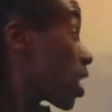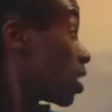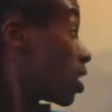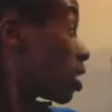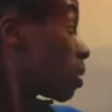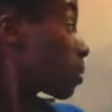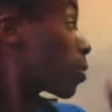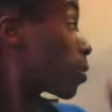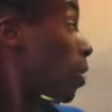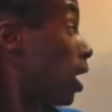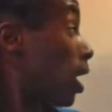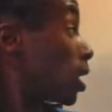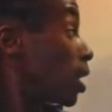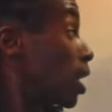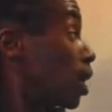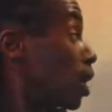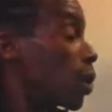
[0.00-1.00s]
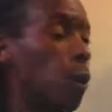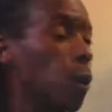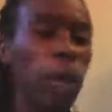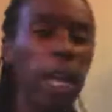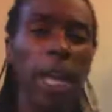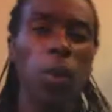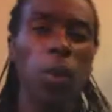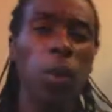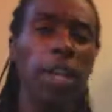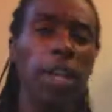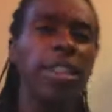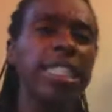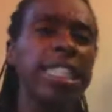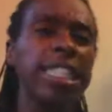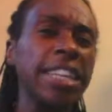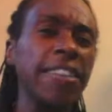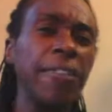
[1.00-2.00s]
Number 1, we will
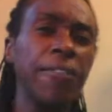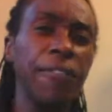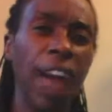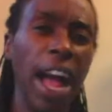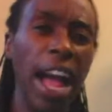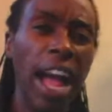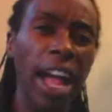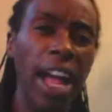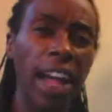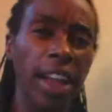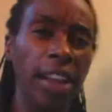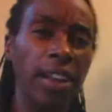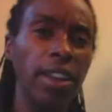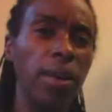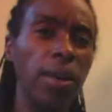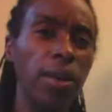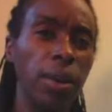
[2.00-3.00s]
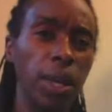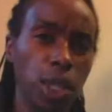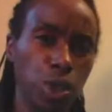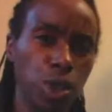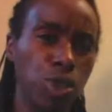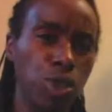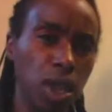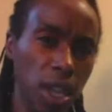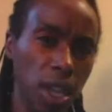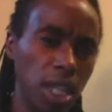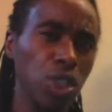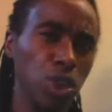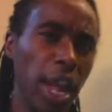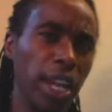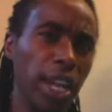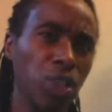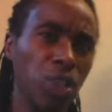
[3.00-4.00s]
define what a
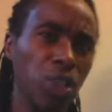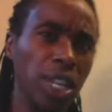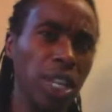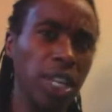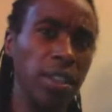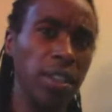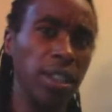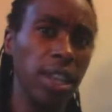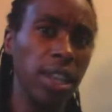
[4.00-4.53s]
contraction is.